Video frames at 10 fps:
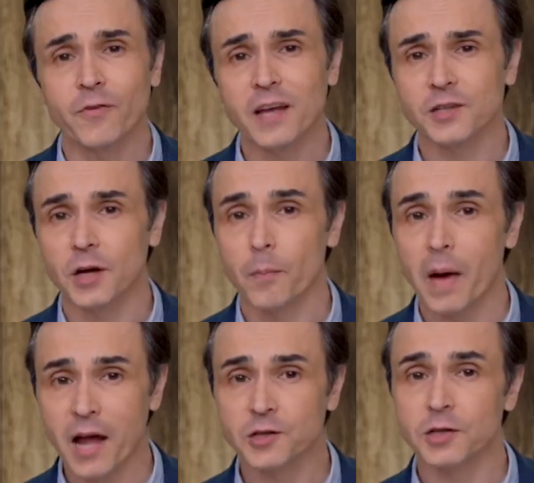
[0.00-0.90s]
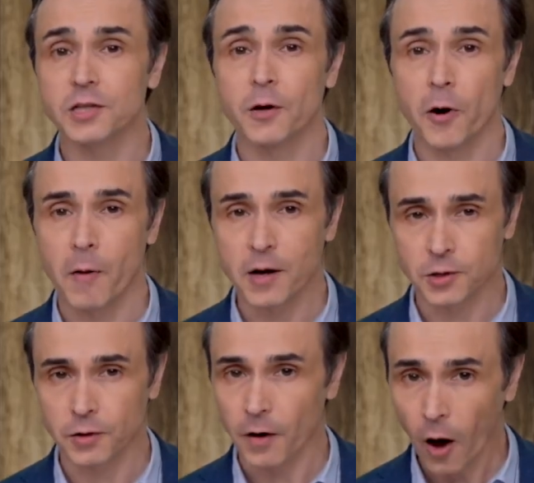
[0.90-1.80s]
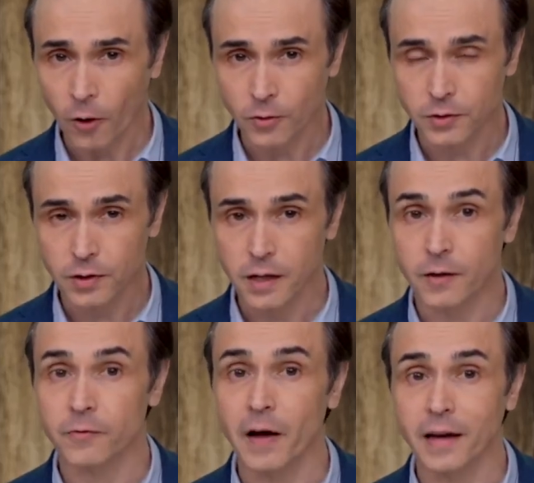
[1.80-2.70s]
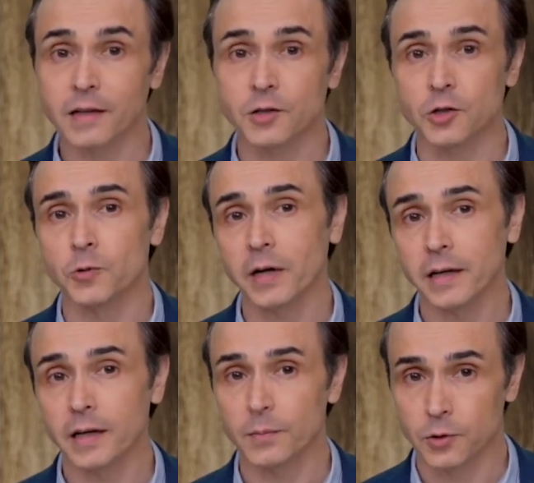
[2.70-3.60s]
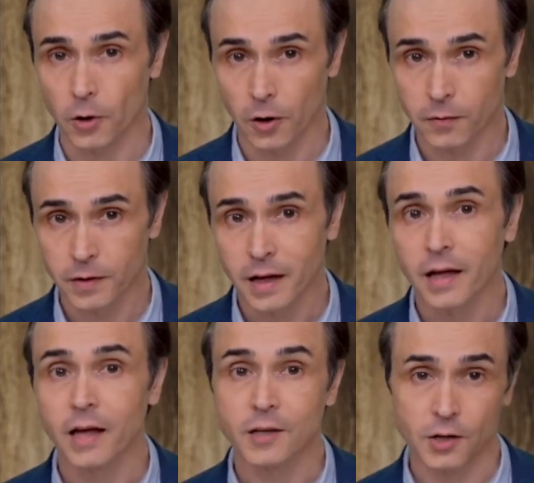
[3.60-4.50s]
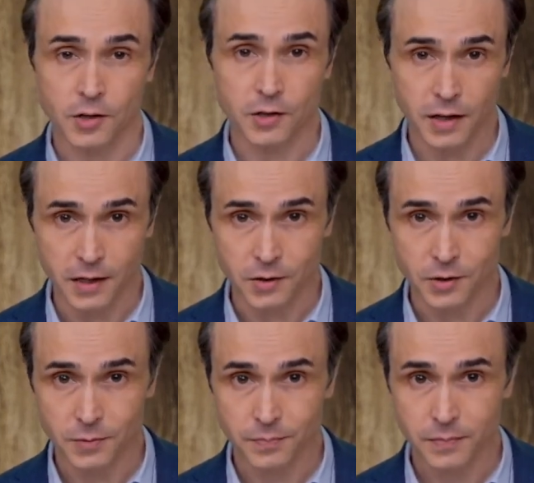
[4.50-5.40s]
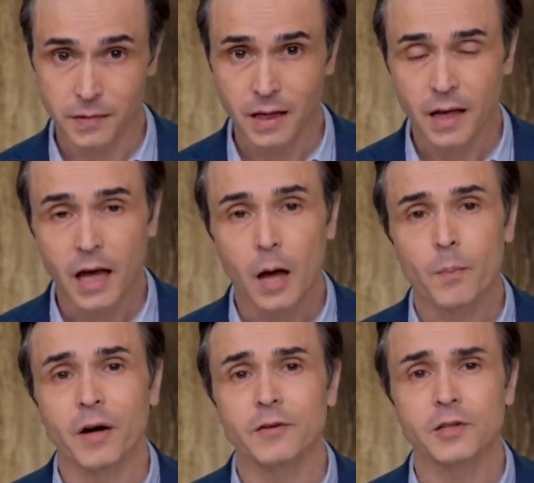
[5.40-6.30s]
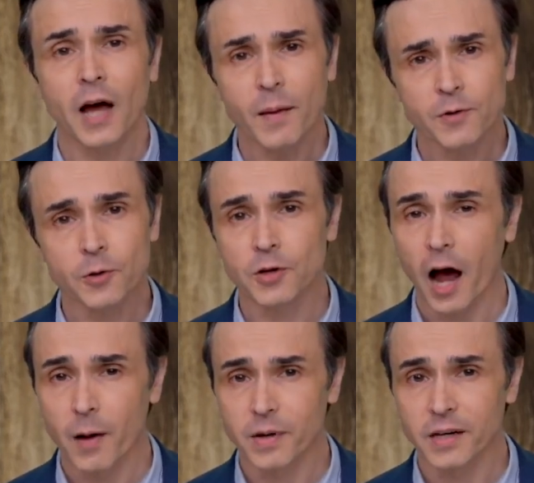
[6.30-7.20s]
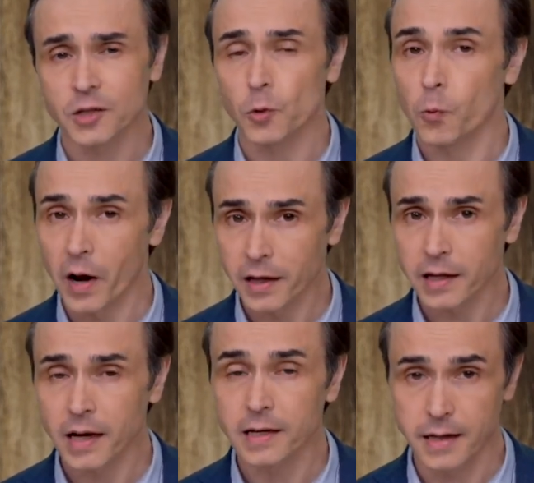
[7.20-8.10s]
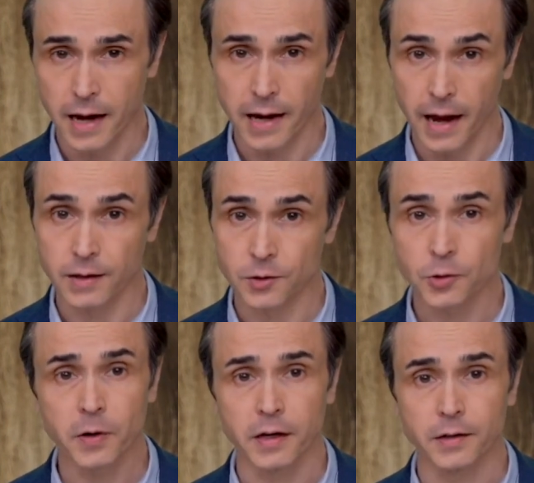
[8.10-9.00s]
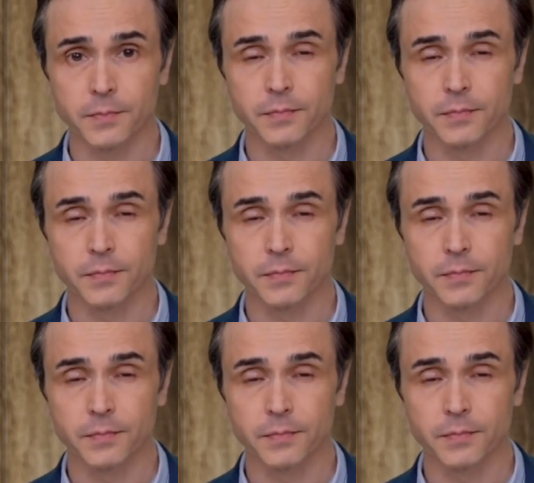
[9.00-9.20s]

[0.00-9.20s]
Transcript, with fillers: facing a major deterioration of health if failing to strictly observe such things. But is type two diabetes really a dead-end street?